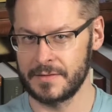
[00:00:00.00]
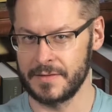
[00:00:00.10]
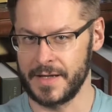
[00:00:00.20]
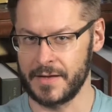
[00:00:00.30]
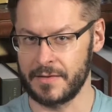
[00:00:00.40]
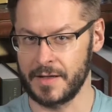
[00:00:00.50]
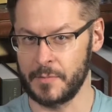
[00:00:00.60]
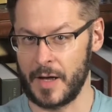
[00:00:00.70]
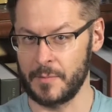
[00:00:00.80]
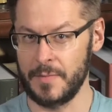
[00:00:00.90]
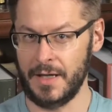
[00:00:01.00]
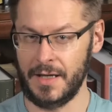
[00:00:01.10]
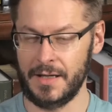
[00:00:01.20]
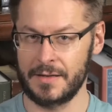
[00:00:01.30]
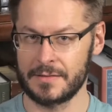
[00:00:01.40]
Now think about
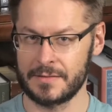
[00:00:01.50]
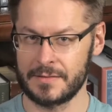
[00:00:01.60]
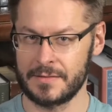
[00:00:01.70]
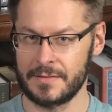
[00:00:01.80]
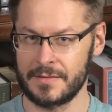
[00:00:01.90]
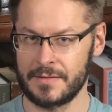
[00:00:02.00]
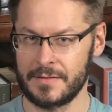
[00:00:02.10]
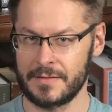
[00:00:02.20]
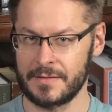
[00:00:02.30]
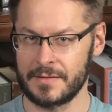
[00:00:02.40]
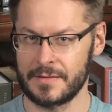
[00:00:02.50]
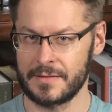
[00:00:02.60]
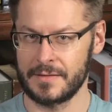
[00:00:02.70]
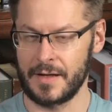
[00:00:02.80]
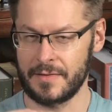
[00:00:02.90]
me.
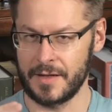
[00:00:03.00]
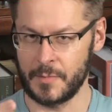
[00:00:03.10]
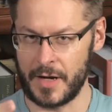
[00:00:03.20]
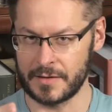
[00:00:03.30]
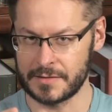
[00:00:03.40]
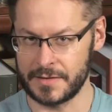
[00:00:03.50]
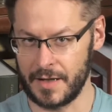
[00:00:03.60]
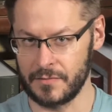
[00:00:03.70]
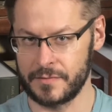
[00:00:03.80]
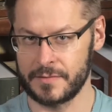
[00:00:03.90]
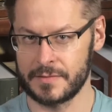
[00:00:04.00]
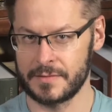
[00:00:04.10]
Now think about yourself.